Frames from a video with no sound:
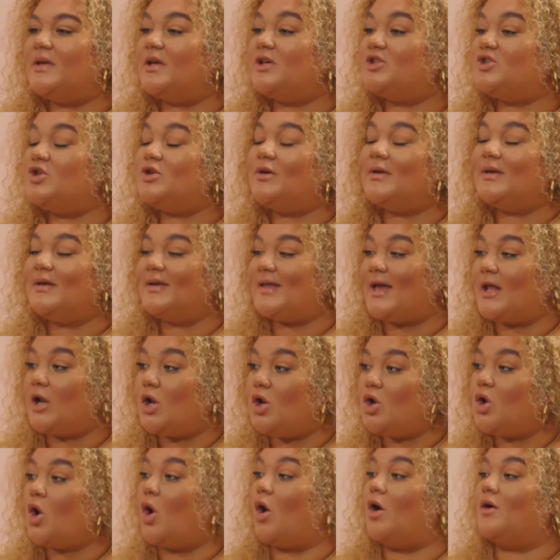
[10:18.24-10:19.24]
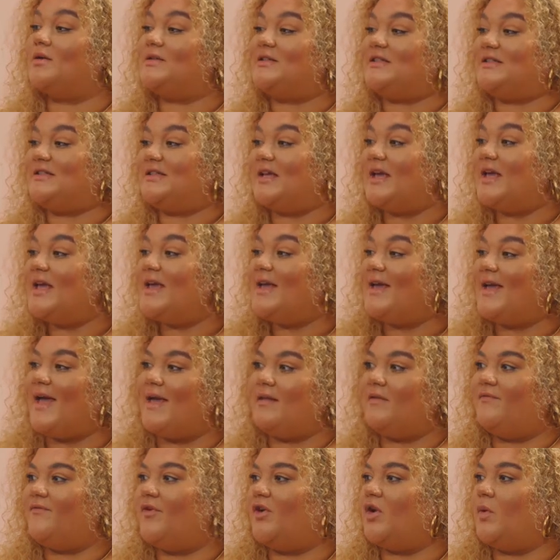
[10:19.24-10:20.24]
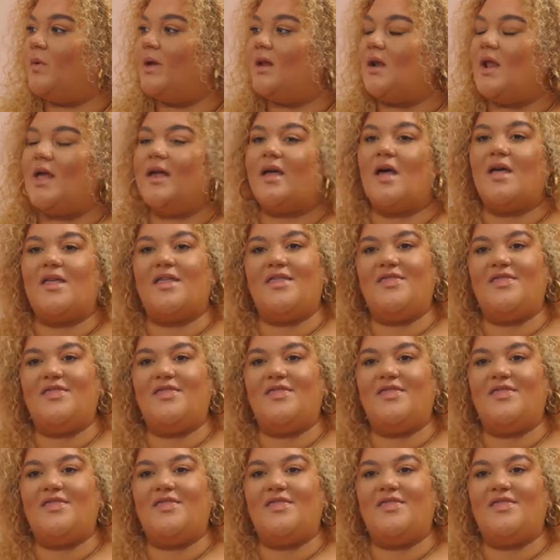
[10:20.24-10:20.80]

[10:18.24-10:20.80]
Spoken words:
because you can get lost in following like